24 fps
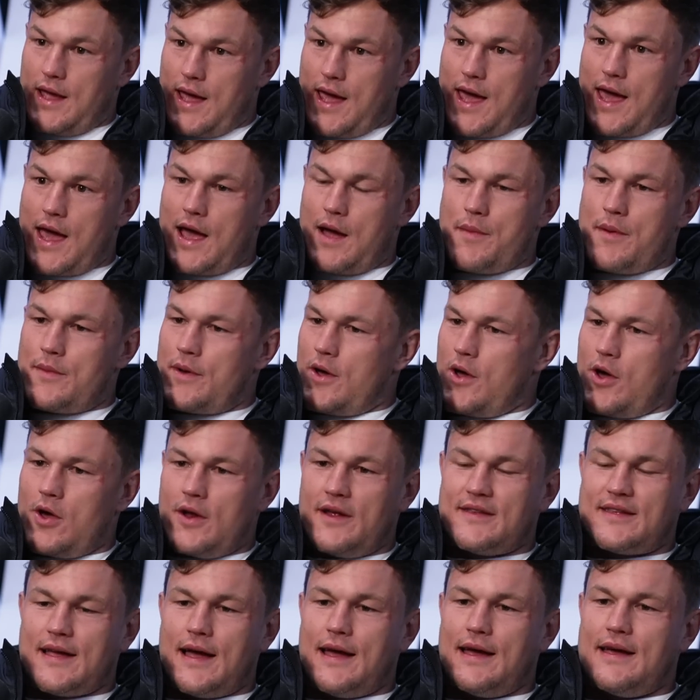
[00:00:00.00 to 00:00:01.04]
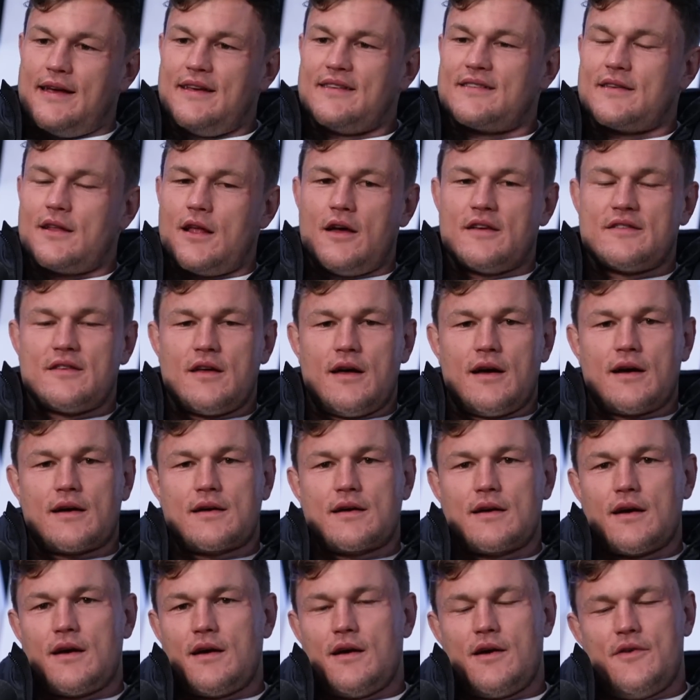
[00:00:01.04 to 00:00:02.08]
Yeah, I remember early days, and I was like,
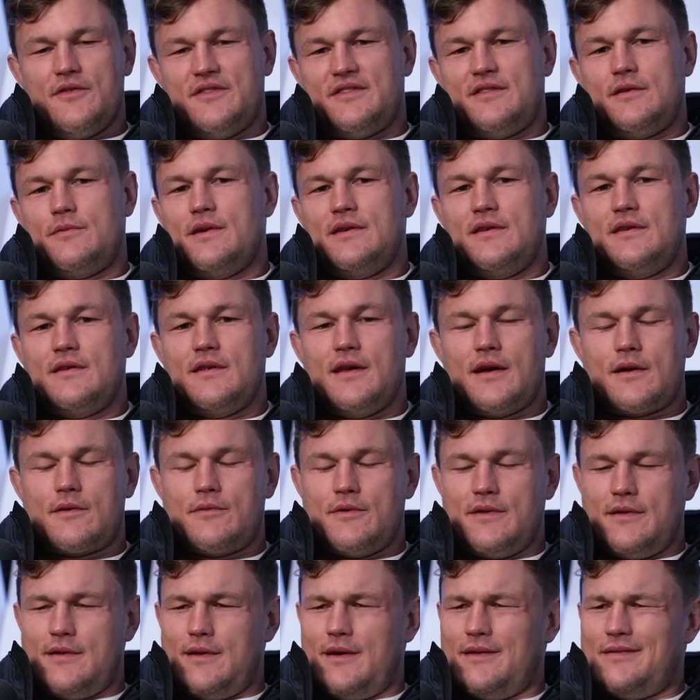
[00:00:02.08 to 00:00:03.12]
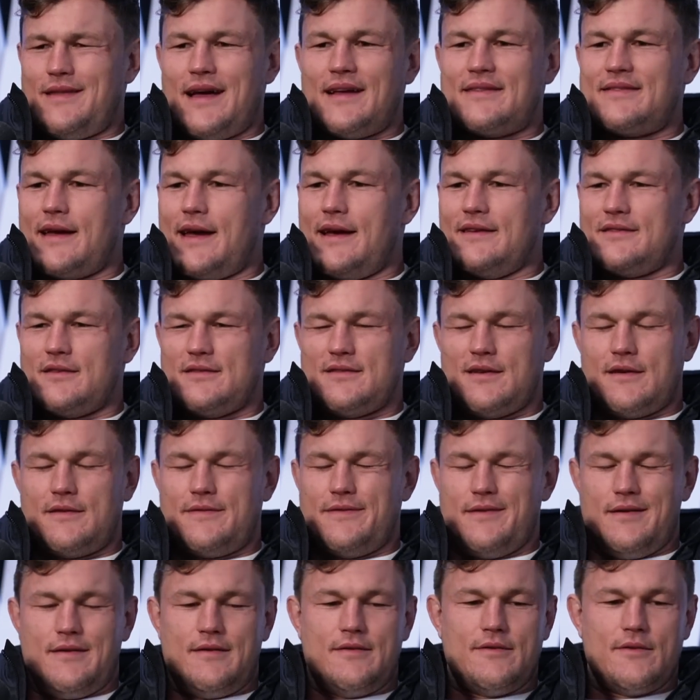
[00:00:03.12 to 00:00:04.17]
obviously when that days, I was like,
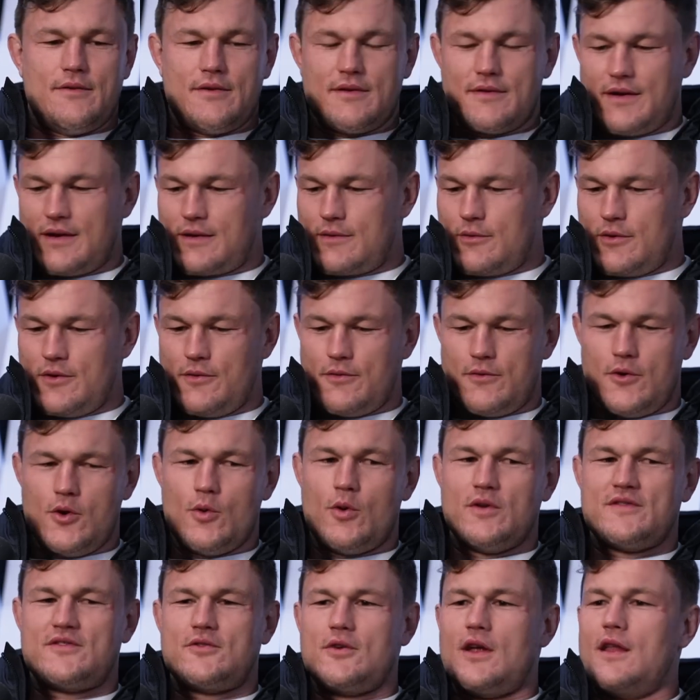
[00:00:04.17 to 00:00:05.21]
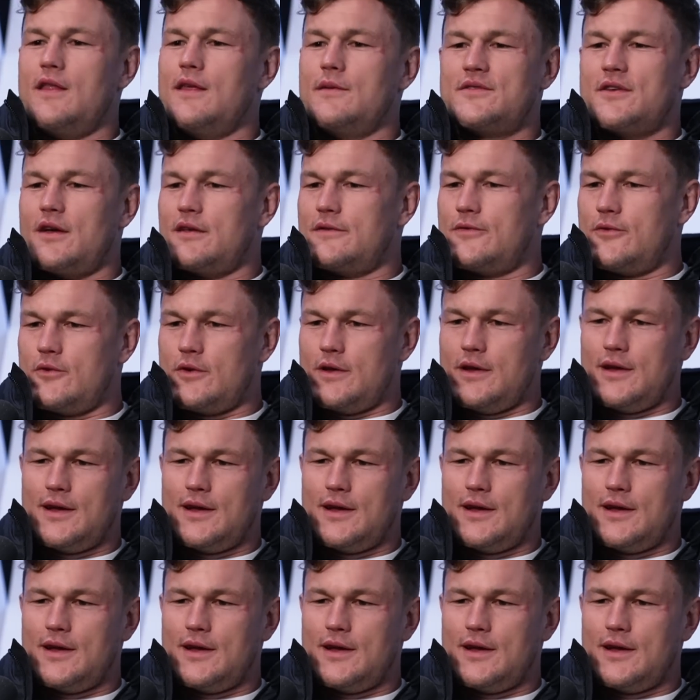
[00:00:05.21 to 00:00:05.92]
fuck, who wants to do anything besides footy?